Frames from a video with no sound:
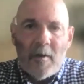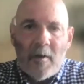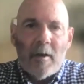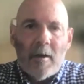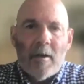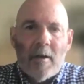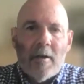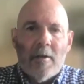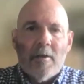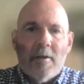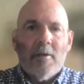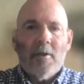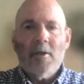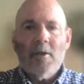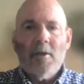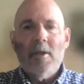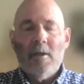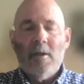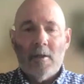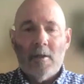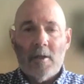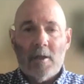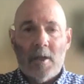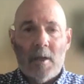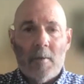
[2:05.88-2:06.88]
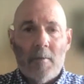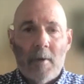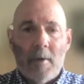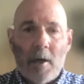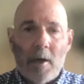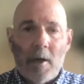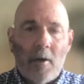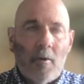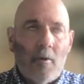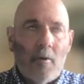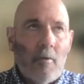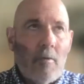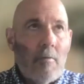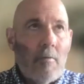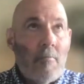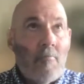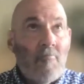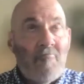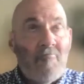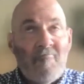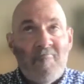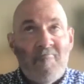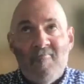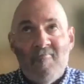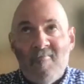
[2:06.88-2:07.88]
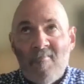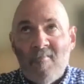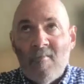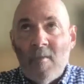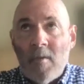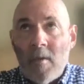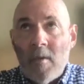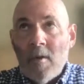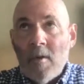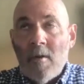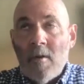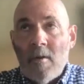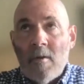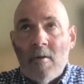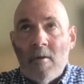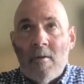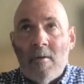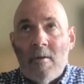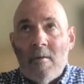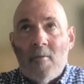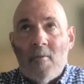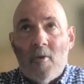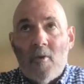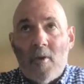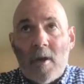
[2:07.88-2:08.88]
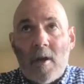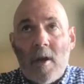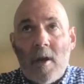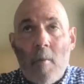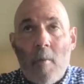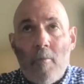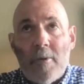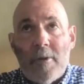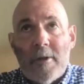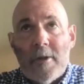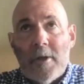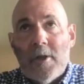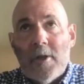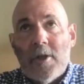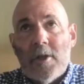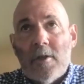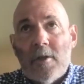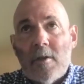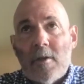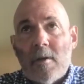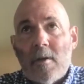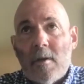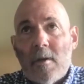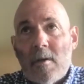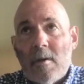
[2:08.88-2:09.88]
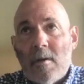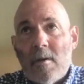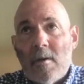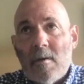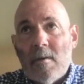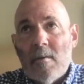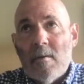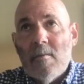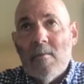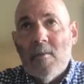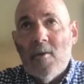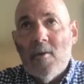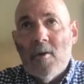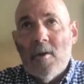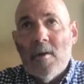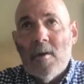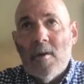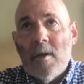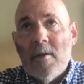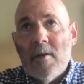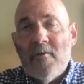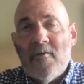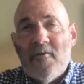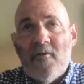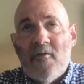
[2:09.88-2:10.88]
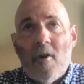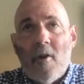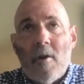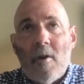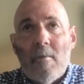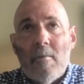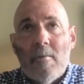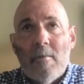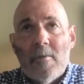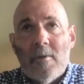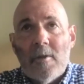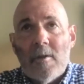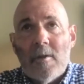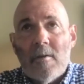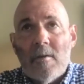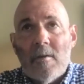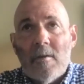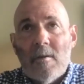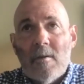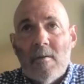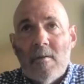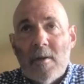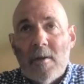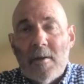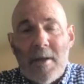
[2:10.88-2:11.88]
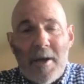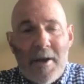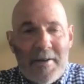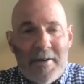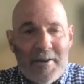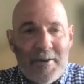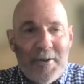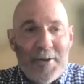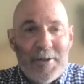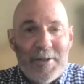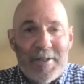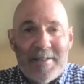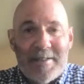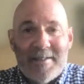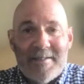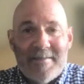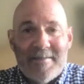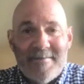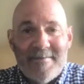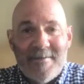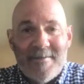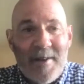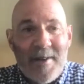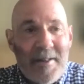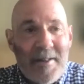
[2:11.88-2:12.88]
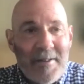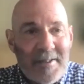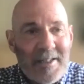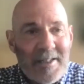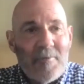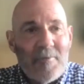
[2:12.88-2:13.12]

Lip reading: as somehow more accomplished or more informed, when of course the reality